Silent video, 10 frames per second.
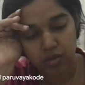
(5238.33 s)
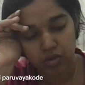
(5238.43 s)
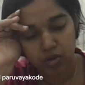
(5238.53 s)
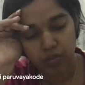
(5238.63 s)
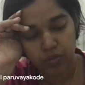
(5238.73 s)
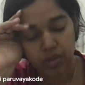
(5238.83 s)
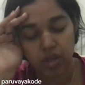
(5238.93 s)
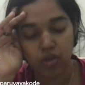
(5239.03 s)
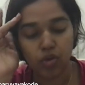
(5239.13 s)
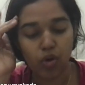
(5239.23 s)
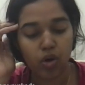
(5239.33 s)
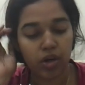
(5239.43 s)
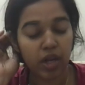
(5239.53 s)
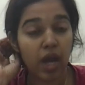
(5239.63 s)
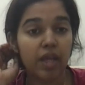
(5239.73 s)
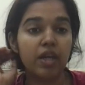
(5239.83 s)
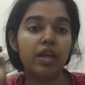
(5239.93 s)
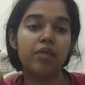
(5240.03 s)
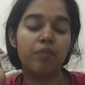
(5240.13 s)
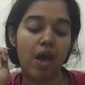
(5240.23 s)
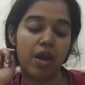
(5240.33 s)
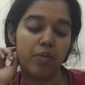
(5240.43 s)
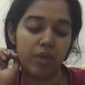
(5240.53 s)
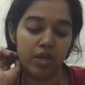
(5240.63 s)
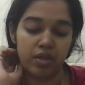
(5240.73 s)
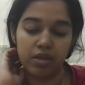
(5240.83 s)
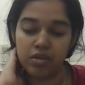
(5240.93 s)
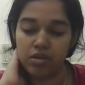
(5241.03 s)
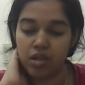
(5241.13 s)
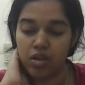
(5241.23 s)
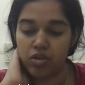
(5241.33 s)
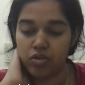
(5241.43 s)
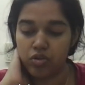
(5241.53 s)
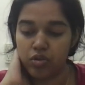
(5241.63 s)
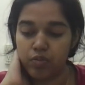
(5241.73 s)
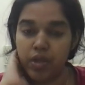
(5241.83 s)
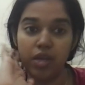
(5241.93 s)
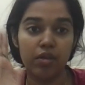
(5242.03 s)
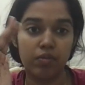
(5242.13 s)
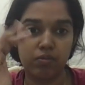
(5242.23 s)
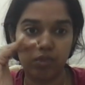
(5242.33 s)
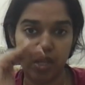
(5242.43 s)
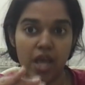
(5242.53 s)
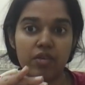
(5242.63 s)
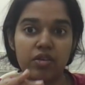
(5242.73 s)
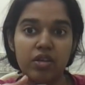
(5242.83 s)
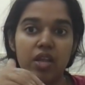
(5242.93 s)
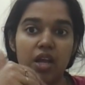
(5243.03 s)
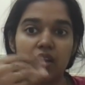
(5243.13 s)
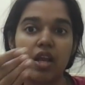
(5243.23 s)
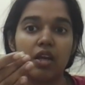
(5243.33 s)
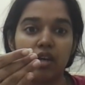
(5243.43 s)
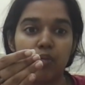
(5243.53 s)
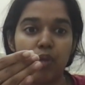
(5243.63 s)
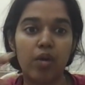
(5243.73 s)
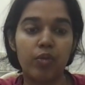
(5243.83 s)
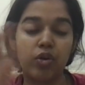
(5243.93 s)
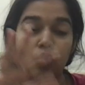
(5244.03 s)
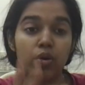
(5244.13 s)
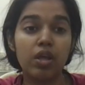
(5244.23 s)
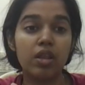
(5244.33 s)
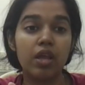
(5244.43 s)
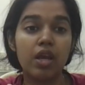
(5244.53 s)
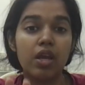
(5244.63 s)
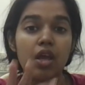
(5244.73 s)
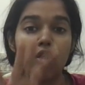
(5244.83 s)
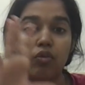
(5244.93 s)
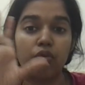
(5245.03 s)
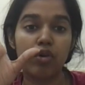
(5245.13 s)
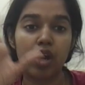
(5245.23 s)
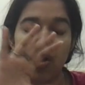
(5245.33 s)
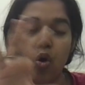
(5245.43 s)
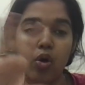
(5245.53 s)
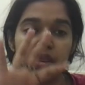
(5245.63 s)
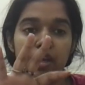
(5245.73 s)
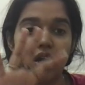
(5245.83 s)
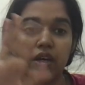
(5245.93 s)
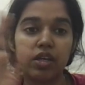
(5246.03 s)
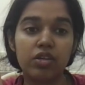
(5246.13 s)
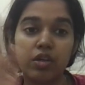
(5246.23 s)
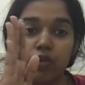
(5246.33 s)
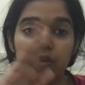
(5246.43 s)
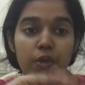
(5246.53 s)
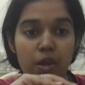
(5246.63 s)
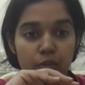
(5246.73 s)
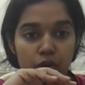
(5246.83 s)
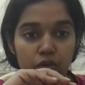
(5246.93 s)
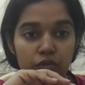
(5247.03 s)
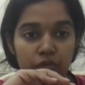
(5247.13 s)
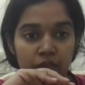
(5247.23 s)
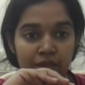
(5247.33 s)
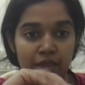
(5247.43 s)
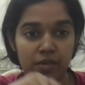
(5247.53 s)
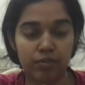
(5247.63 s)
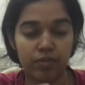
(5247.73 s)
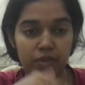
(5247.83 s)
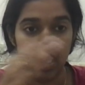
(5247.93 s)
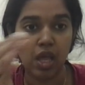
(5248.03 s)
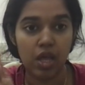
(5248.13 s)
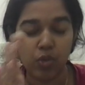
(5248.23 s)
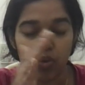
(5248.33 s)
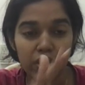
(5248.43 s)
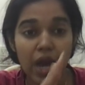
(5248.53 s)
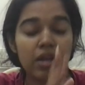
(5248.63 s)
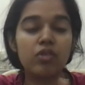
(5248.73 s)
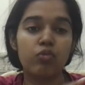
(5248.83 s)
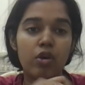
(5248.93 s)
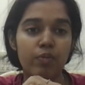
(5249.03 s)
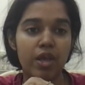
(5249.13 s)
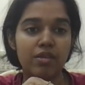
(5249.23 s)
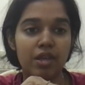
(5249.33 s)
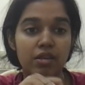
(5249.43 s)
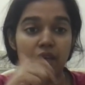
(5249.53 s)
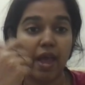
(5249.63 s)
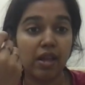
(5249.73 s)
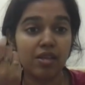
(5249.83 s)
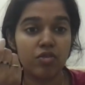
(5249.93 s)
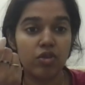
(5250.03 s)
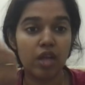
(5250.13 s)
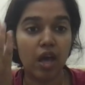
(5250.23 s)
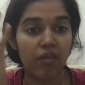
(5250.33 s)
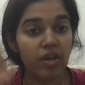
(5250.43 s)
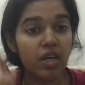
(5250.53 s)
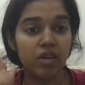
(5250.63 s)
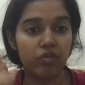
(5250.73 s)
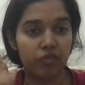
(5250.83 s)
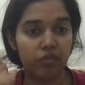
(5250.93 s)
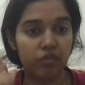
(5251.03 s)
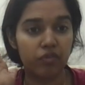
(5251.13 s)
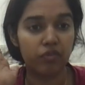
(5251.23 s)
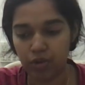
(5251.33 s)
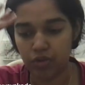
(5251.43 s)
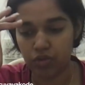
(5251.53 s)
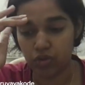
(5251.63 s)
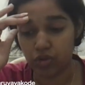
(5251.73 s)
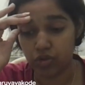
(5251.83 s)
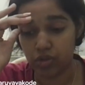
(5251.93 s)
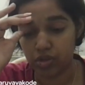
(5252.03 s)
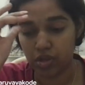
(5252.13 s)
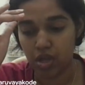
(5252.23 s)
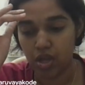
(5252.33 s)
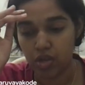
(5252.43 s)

So your kinetic parameters should be lesser than the electric parameter. Only then for all the conditions it will be able to fix it. That is what makes sense. Else you will have an infinite number of solutions.